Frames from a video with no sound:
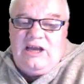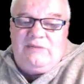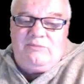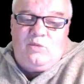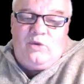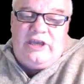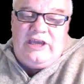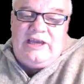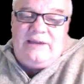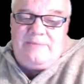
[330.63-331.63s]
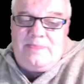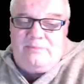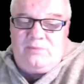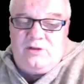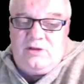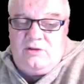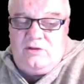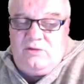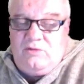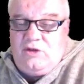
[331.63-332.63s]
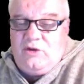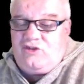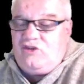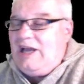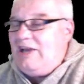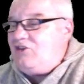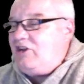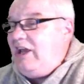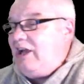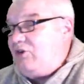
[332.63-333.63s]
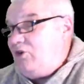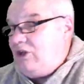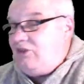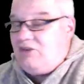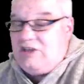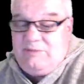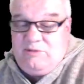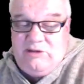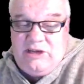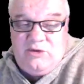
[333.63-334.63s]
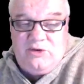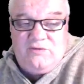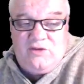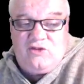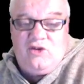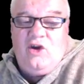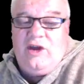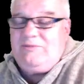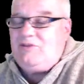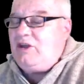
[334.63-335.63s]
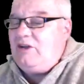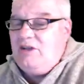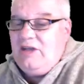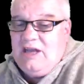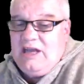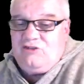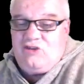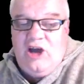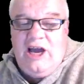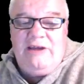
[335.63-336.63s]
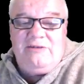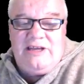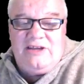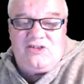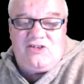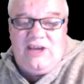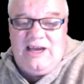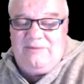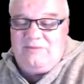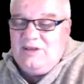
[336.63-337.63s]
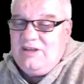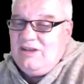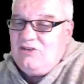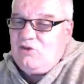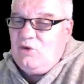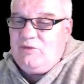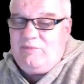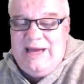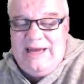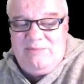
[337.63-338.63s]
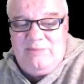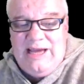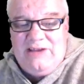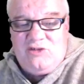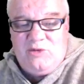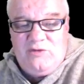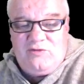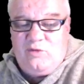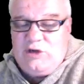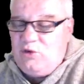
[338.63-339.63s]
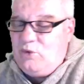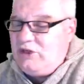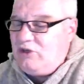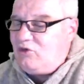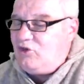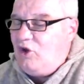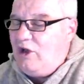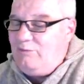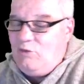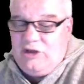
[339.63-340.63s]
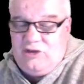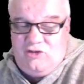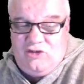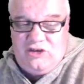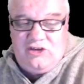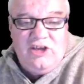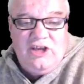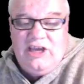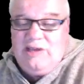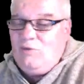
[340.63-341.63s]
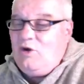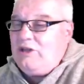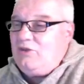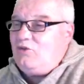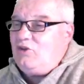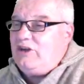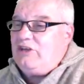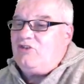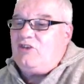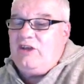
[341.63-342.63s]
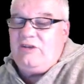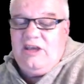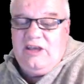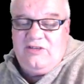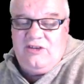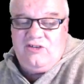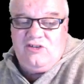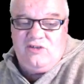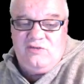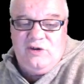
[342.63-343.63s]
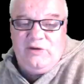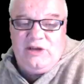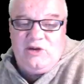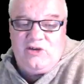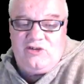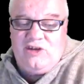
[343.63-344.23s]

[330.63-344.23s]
where you're charging out, you need to keep a record of your time. So a diary is sort of part and parcel of recording your time, what you did and why you did it. So this is a very good